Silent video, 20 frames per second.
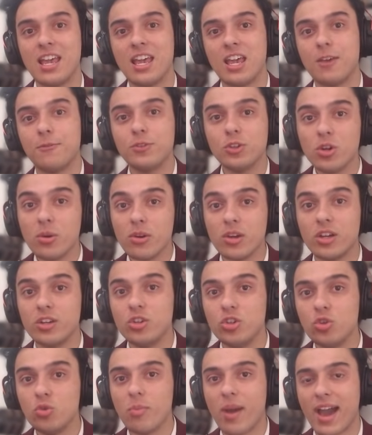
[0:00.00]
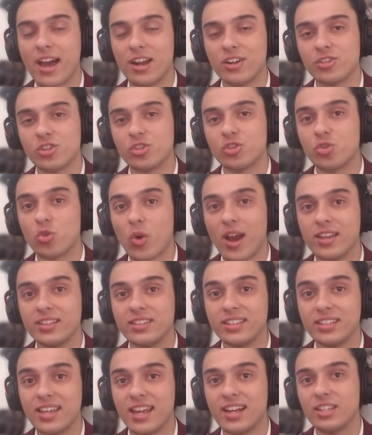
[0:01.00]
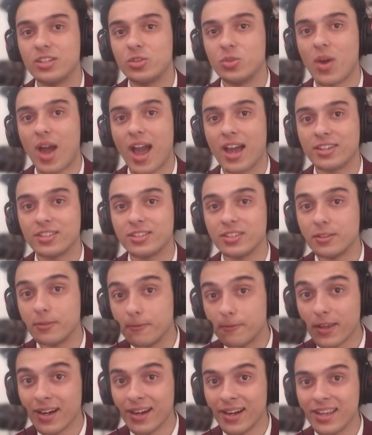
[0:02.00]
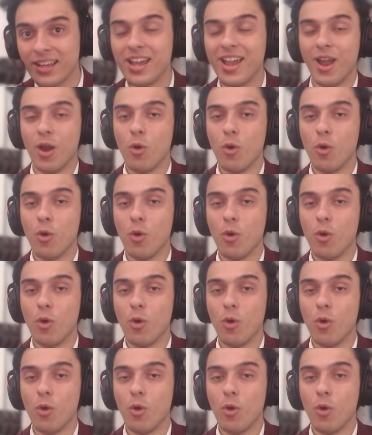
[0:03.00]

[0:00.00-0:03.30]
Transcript: If you're a new manager trying to get into Axie Infinity,